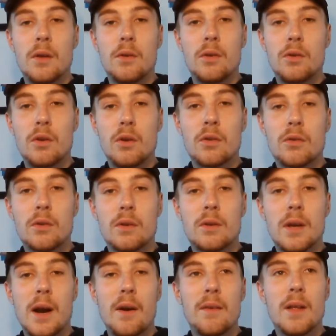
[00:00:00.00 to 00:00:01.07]
so she doesn't
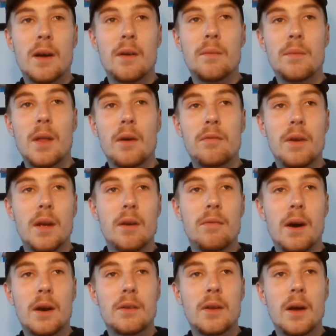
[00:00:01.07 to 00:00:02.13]
carry that fear
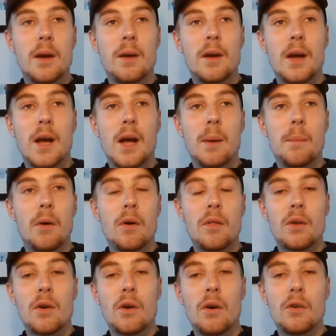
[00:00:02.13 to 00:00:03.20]
factor onto
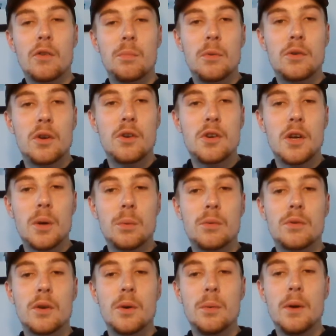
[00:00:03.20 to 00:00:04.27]
the court as much as she
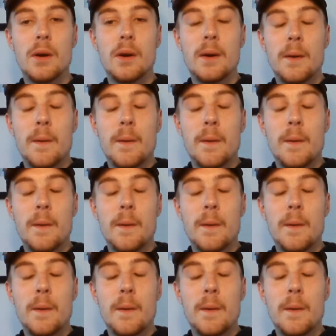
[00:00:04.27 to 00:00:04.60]
used to.